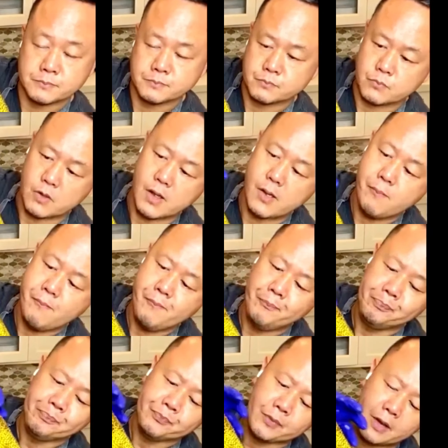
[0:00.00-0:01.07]
okay?
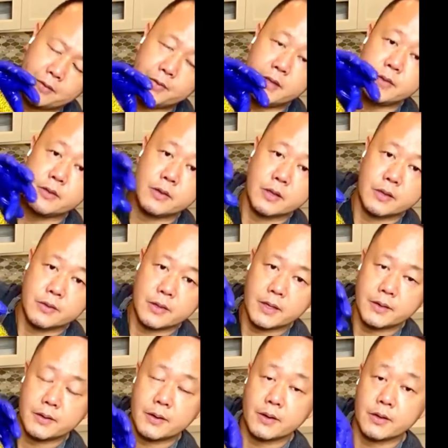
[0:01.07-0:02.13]
And
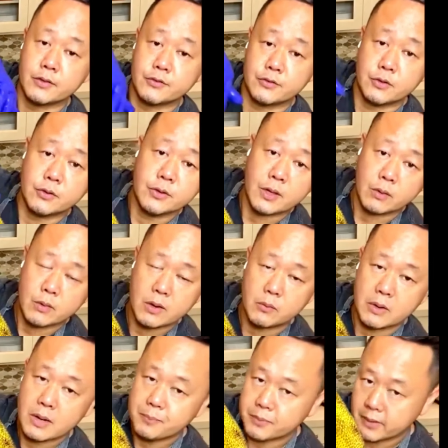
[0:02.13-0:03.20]
then it's still not quite
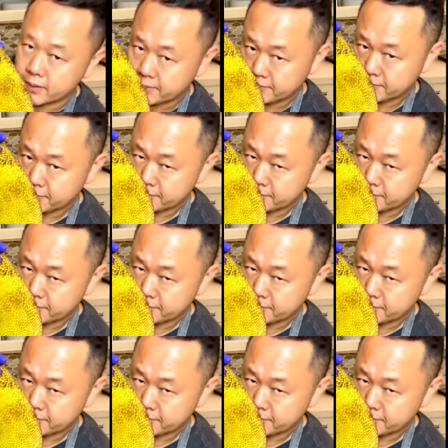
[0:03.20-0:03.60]
ripe yet.